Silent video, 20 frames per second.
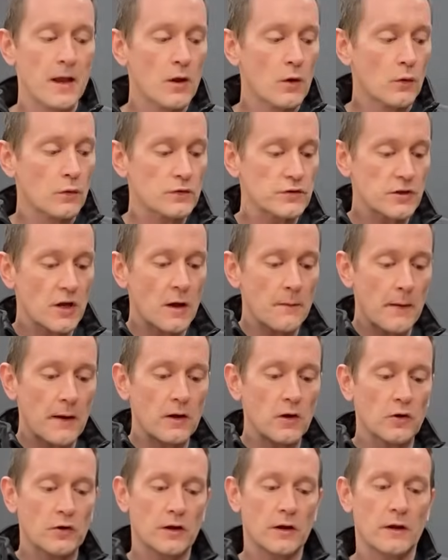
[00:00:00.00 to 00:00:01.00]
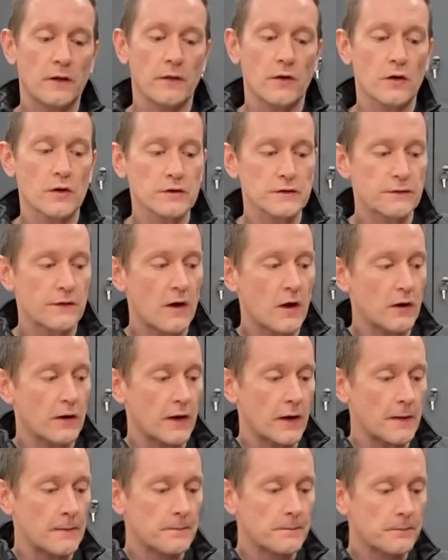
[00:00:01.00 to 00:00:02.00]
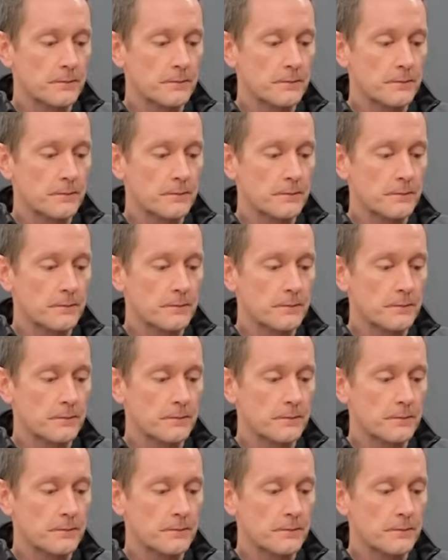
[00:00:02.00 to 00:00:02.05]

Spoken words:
We'll start by looking at the Husqvarna.